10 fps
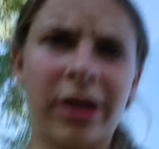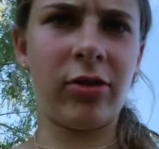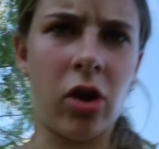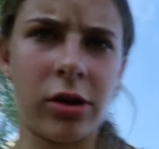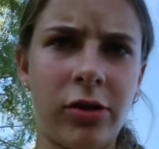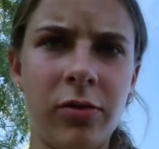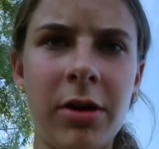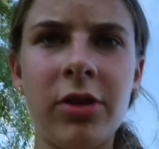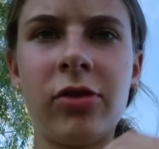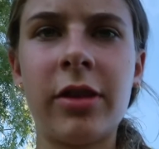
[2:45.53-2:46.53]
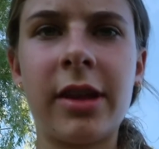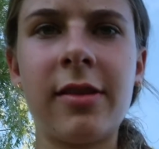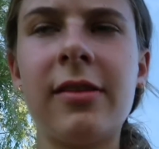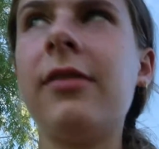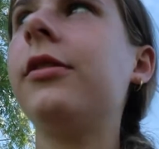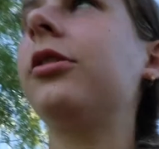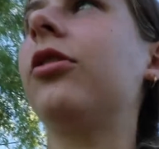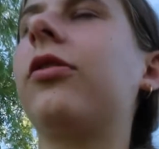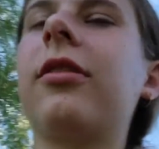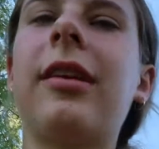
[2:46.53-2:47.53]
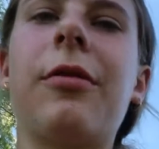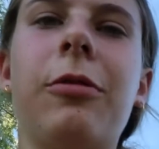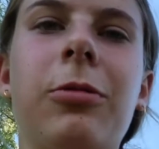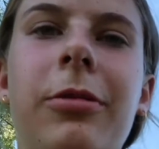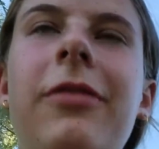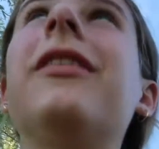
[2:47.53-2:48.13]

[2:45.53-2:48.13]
like talk too much like this evening just because like when we're with